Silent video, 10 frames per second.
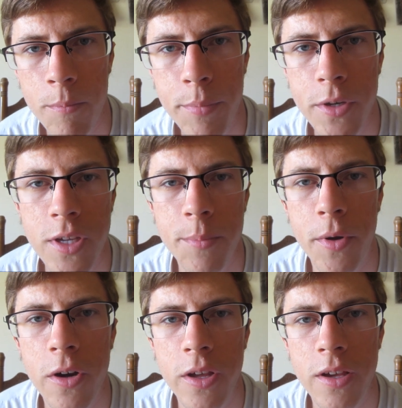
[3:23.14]
birthday
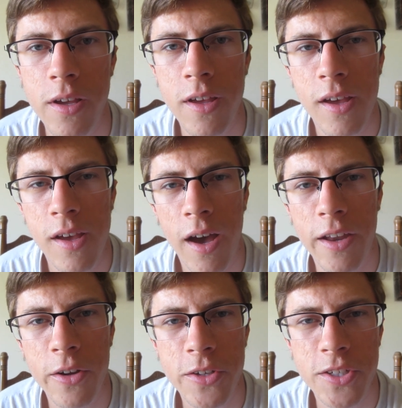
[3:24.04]
party, I
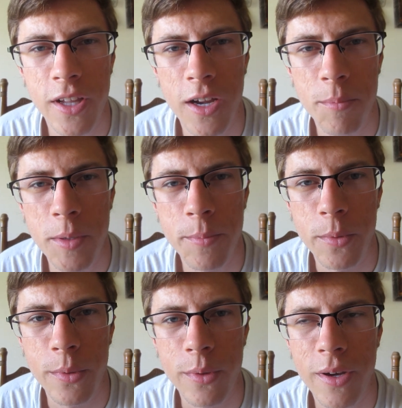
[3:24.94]
noticed a lot of
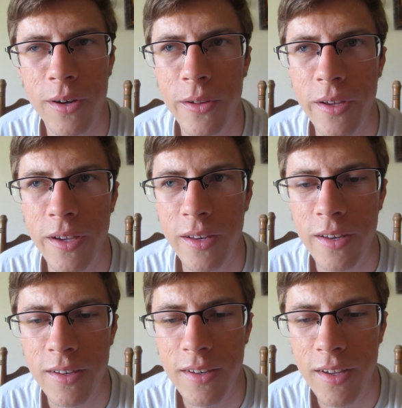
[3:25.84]
people
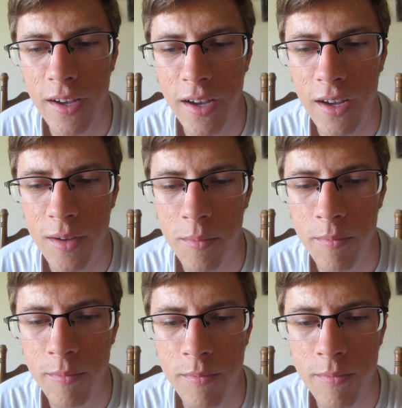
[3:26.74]
calling a